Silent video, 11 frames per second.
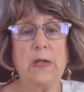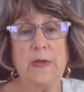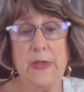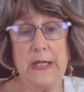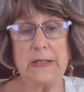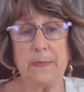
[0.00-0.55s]

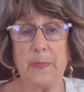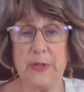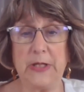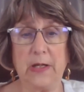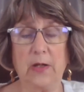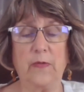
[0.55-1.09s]
This
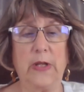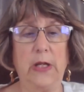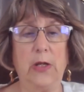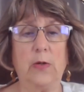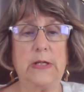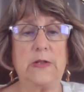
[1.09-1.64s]
particular
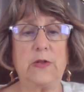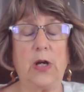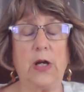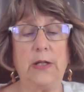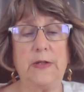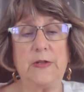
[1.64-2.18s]
video is
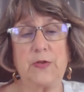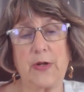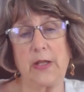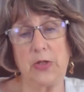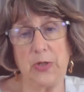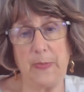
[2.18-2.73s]
called
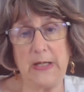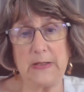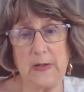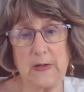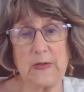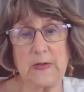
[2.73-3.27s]
Astrology
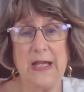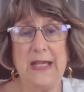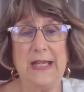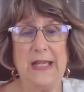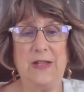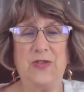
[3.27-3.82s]
Basics.
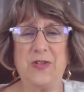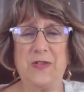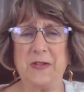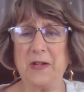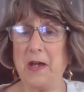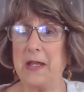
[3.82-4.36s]
It's just
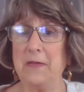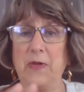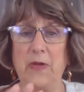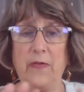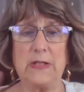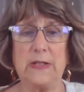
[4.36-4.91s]
to kind of
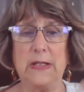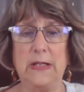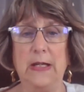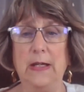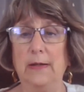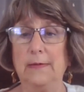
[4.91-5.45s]
give us
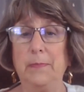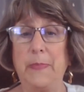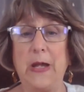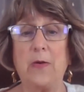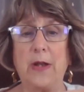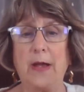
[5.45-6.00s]
the
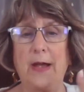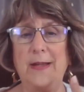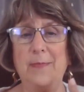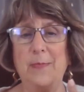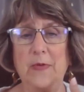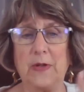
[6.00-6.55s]

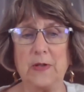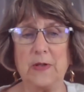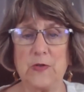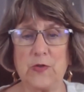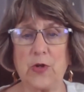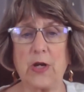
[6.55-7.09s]
paradigm, the
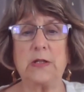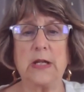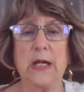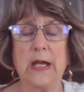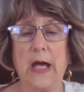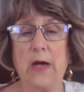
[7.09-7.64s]
construct
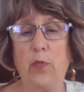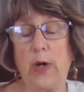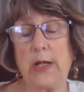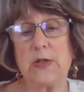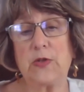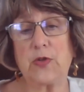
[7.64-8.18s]
of
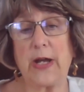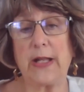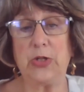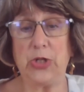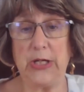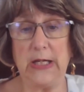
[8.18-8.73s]
what
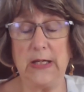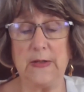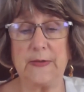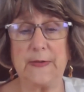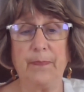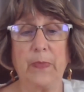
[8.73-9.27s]
astrology
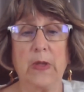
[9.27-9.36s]
is.